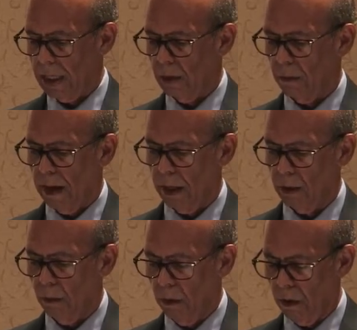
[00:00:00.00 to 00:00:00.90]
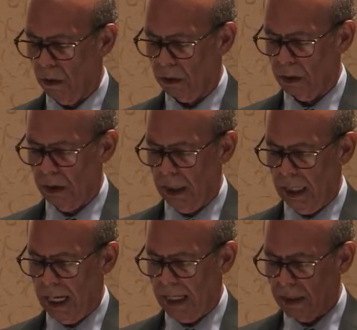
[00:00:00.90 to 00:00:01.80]
and around the world,
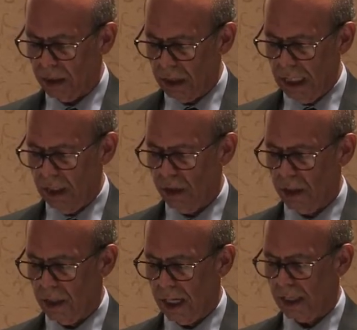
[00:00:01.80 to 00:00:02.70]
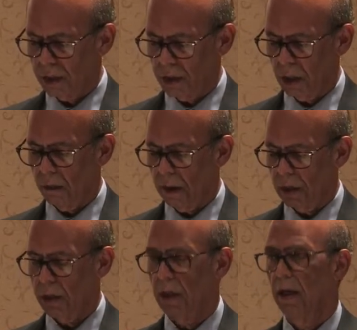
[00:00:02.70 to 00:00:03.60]
and to teach the next
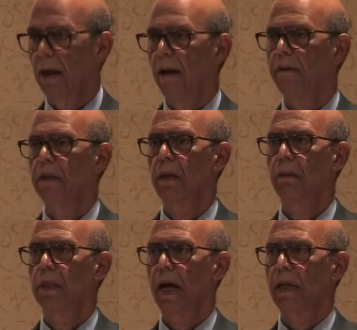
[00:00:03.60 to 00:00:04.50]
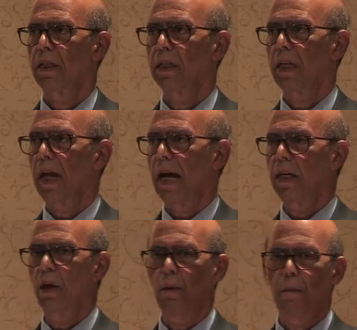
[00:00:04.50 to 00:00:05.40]
generation of STEM scientists. And I
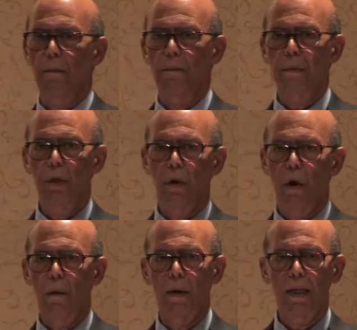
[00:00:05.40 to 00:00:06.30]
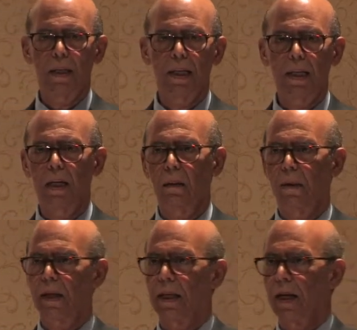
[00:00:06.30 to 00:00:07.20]
know you're already thinking
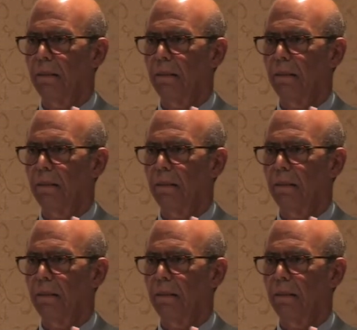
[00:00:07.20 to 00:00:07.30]
about that.